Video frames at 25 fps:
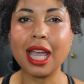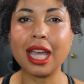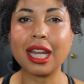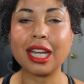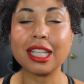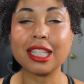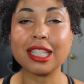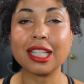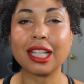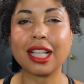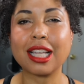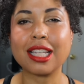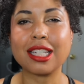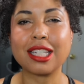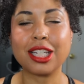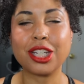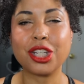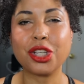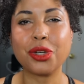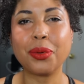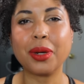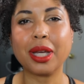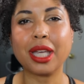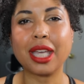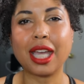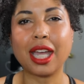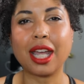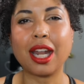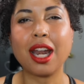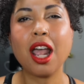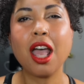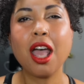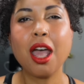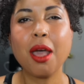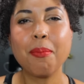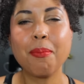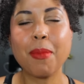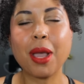And until I see you again,
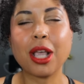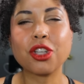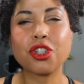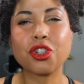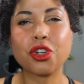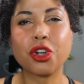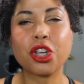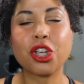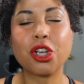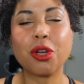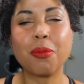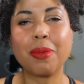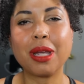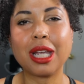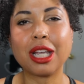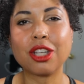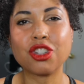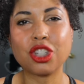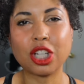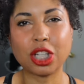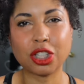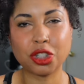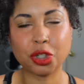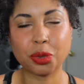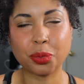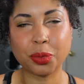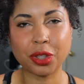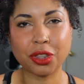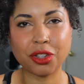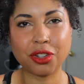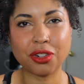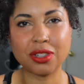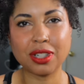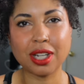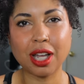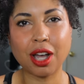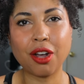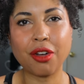make sure you're being gentle with
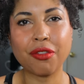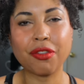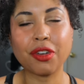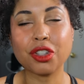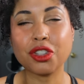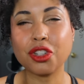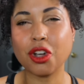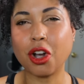yourself.